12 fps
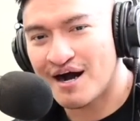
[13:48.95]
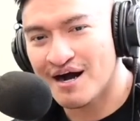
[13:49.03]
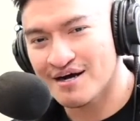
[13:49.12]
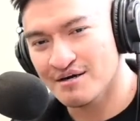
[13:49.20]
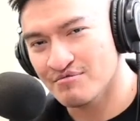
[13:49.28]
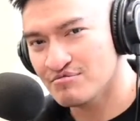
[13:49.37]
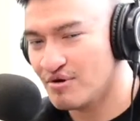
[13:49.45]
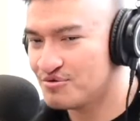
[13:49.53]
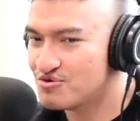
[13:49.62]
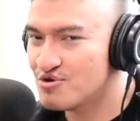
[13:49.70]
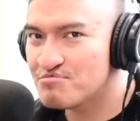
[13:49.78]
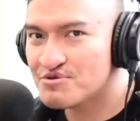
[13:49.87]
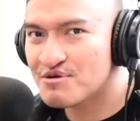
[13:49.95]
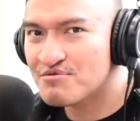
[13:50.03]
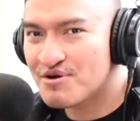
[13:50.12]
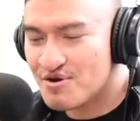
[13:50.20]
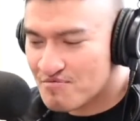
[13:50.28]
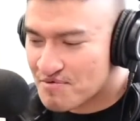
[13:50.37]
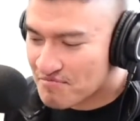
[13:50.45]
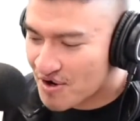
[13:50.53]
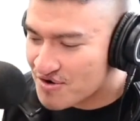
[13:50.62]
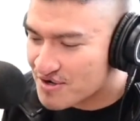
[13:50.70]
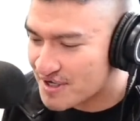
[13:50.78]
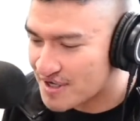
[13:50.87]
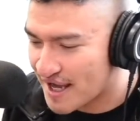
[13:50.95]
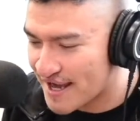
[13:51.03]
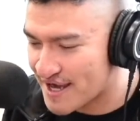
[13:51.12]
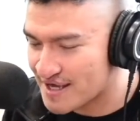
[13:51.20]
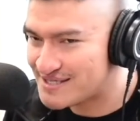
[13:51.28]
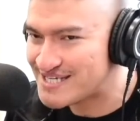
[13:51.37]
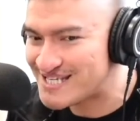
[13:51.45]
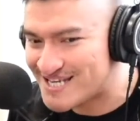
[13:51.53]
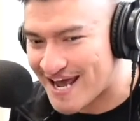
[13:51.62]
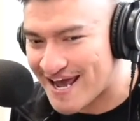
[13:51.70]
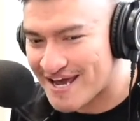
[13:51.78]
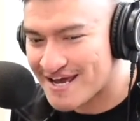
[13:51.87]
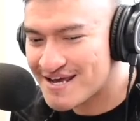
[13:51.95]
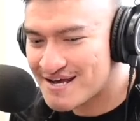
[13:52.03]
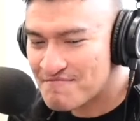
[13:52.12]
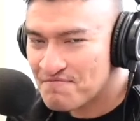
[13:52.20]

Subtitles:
Walter Hooper, WA Hooper Marketing, and today